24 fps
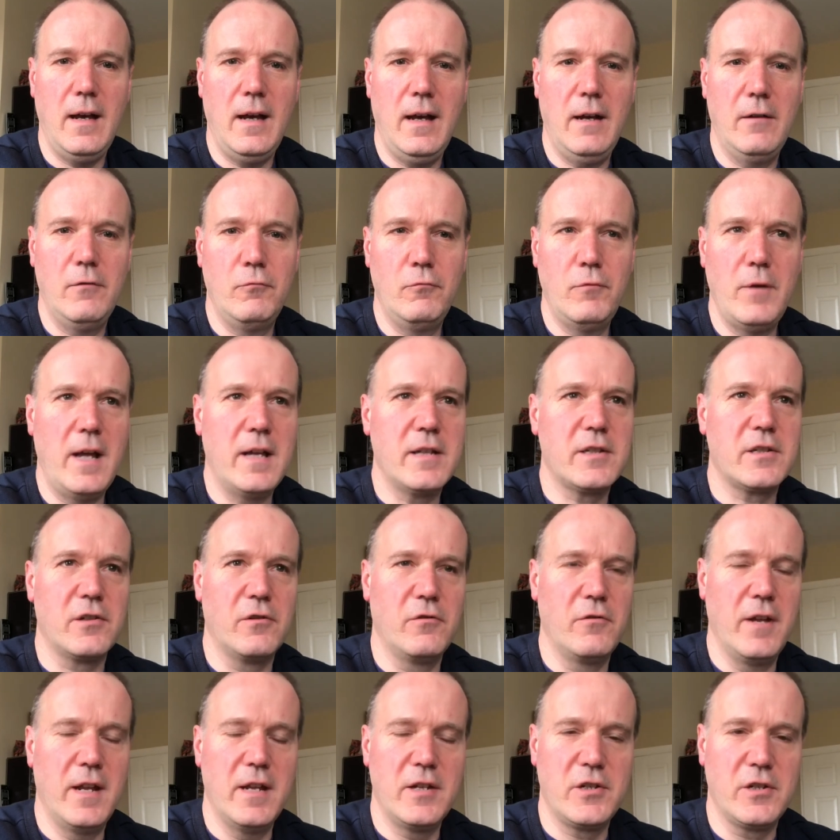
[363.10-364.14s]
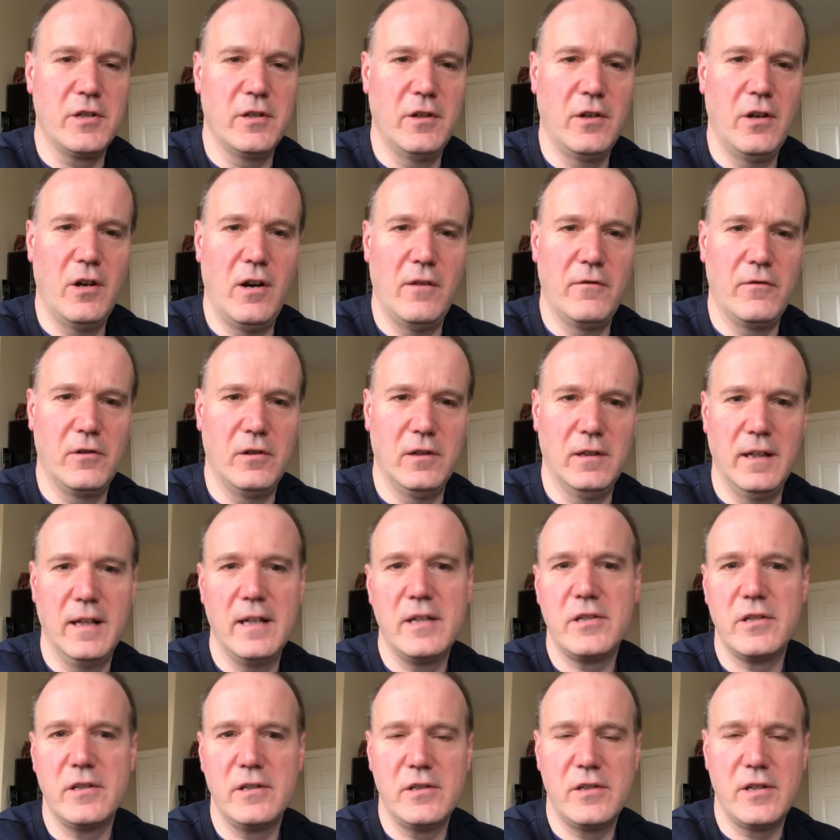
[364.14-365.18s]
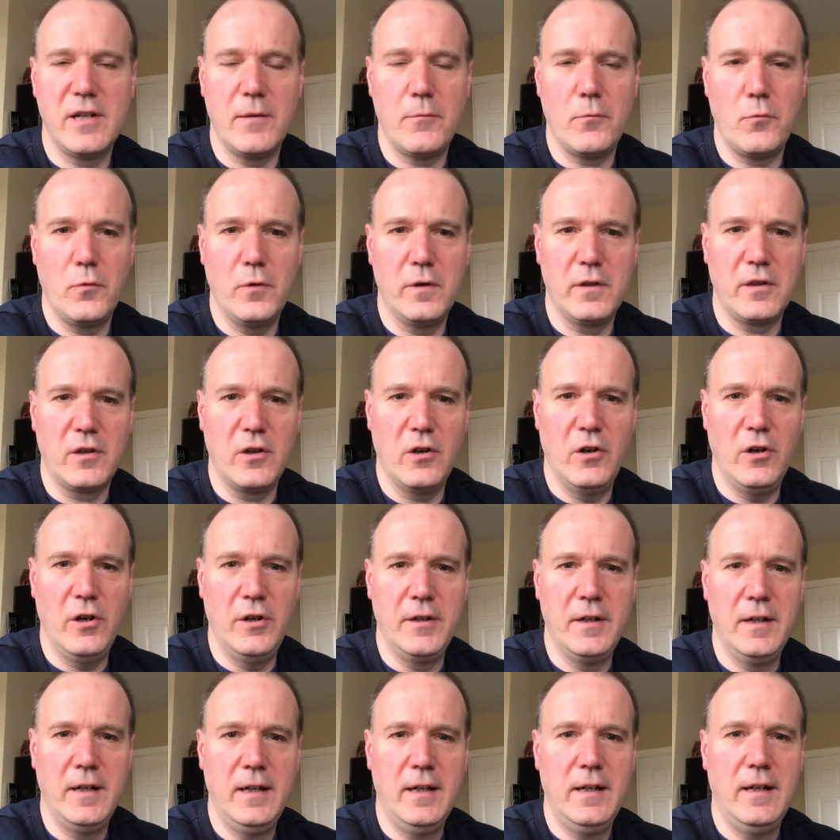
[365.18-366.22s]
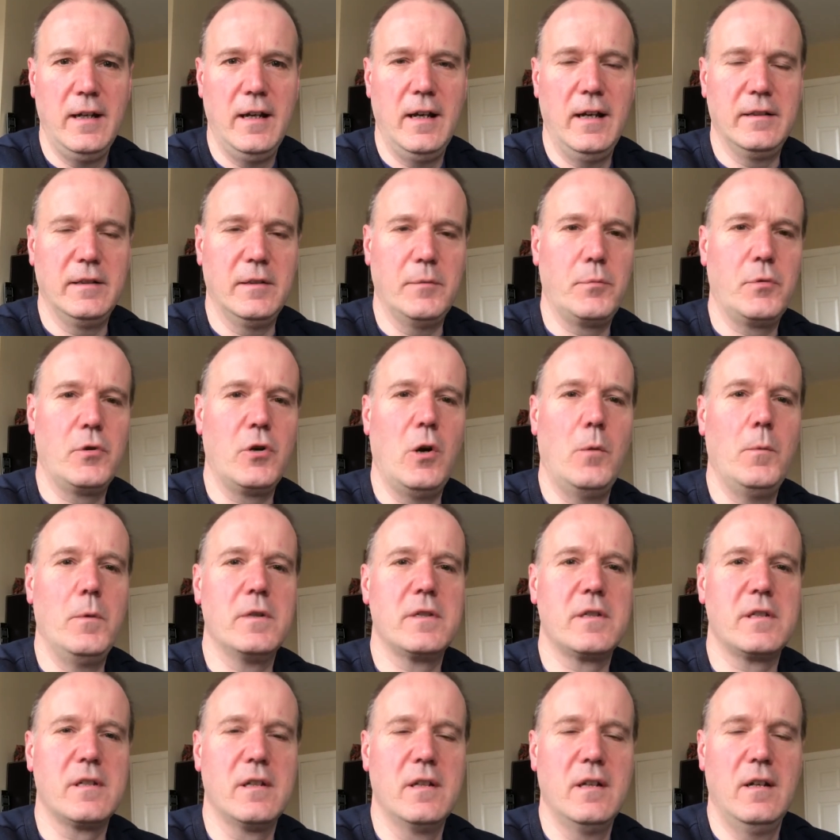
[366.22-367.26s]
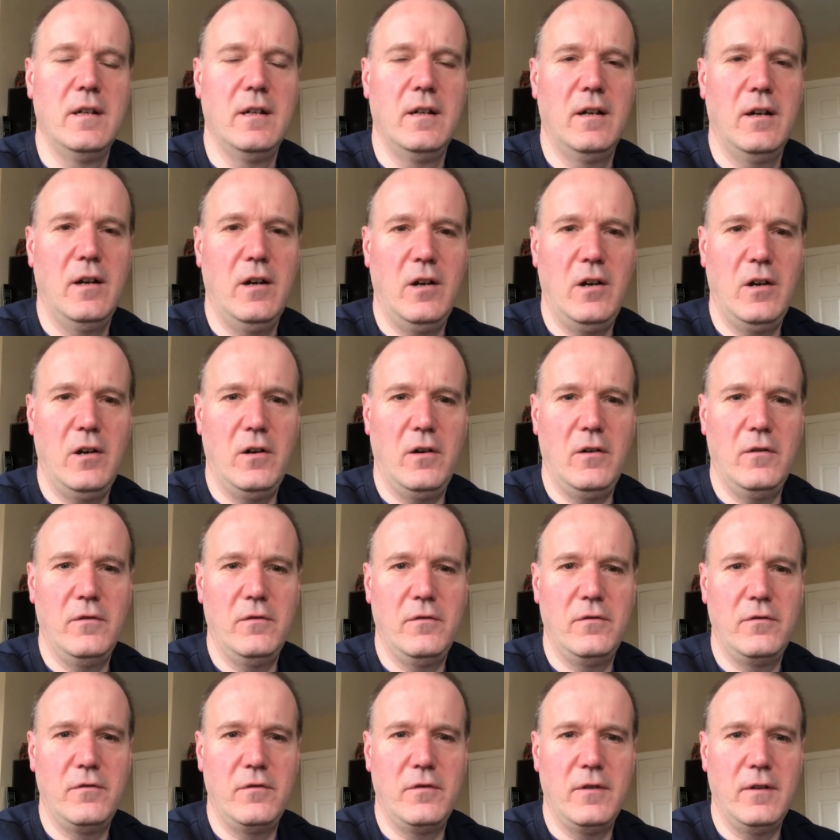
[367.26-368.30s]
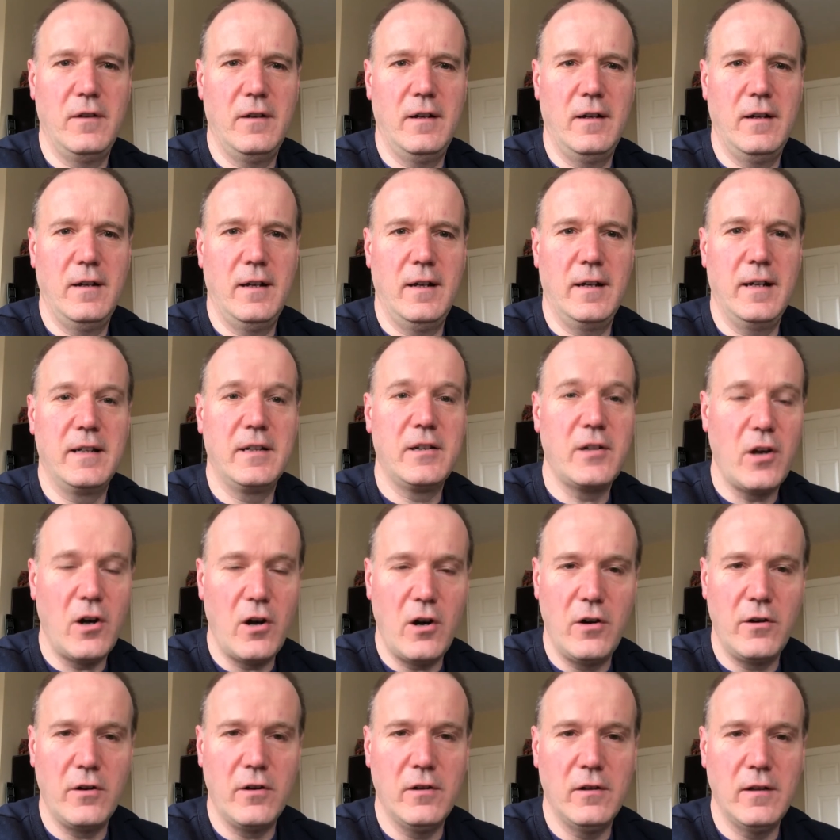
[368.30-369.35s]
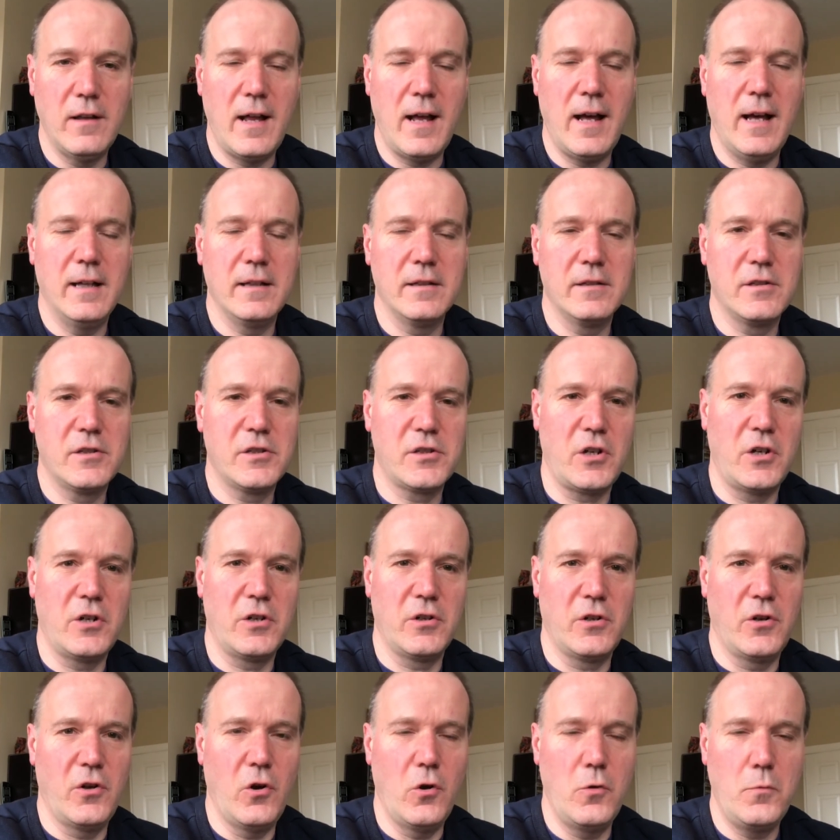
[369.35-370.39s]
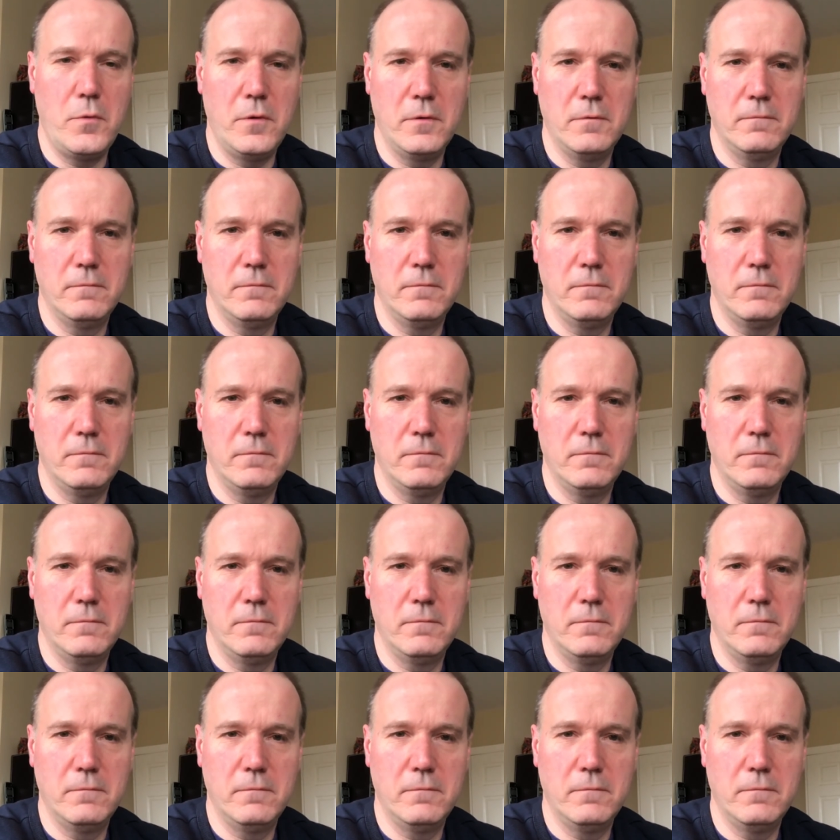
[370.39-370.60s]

restoration of a relationship with God, and the promise of an eternal and certain hope.